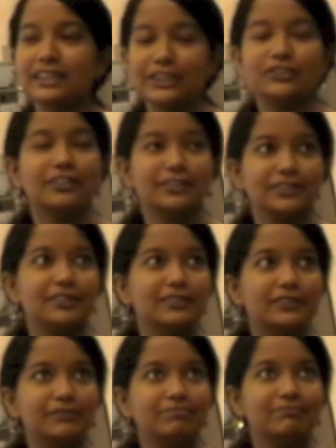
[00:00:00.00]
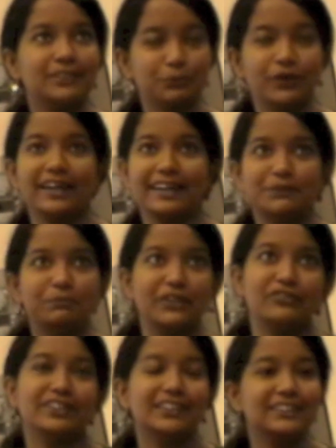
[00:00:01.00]
that's also a rewarding
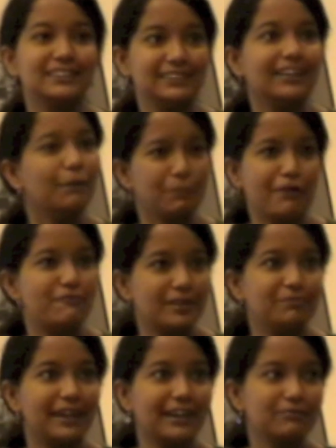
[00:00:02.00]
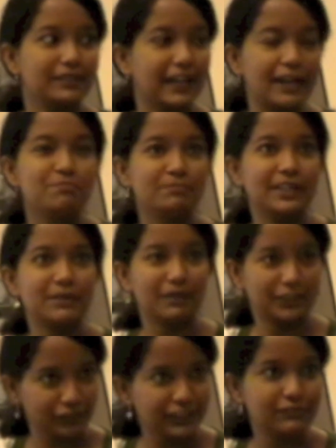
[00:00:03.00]
experience apart from like it helped me in
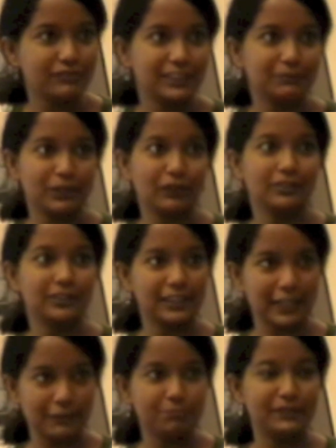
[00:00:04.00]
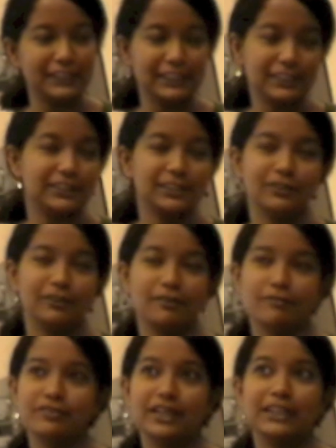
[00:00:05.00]
my tuition fees but also it helped me learn a lot
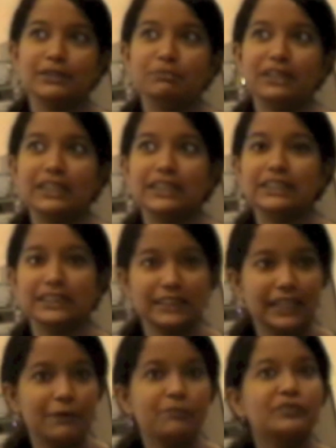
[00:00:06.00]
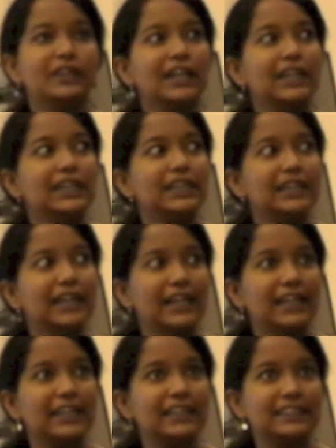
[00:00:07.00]
of things being a TA
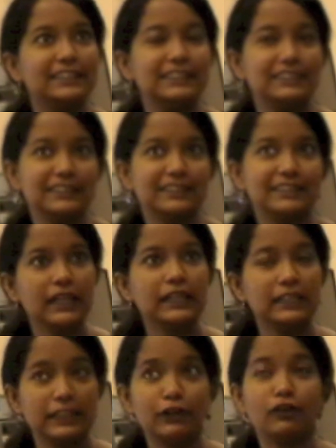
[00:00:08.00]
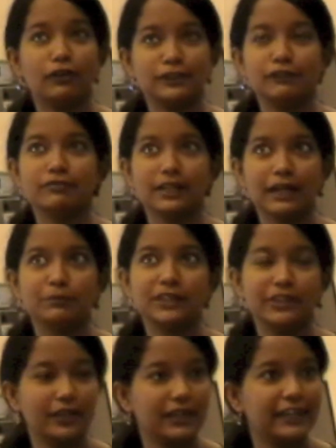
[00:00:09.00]
and uh, lots of clubs
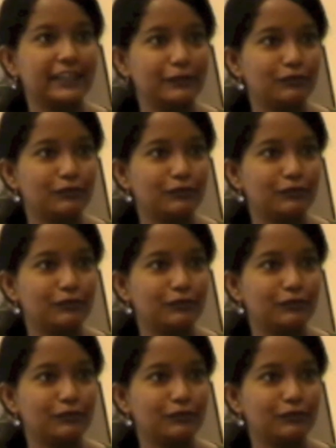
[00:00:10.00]
that you can get